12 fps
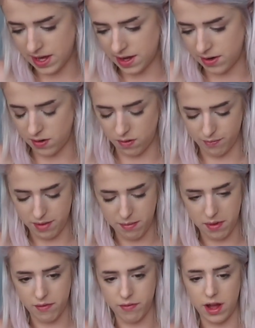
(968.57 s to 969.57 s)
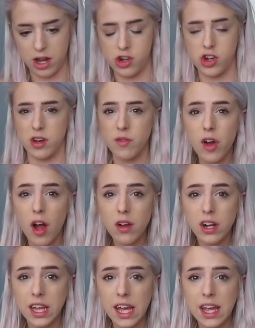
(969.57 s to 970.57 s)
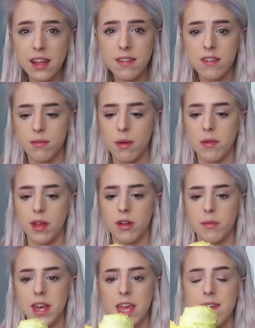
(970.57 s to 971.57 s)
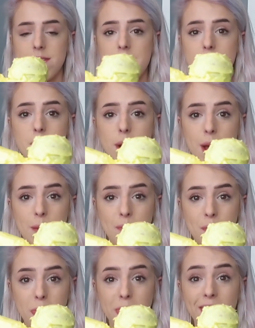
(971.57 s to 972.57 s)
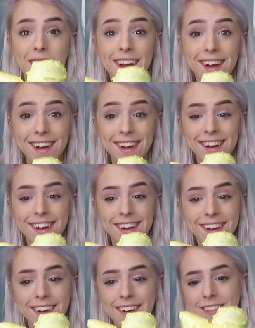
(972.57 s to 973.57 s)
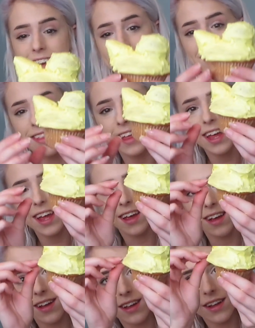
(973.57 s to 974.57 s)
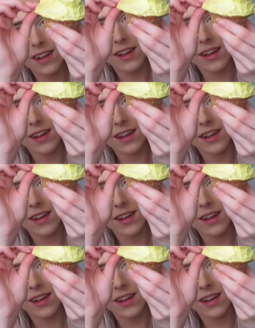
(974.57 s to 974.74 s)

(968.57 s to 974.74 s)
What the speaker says: No, maybe I shouldn't have got glazed. Maybe that would have been easier, but what do you think?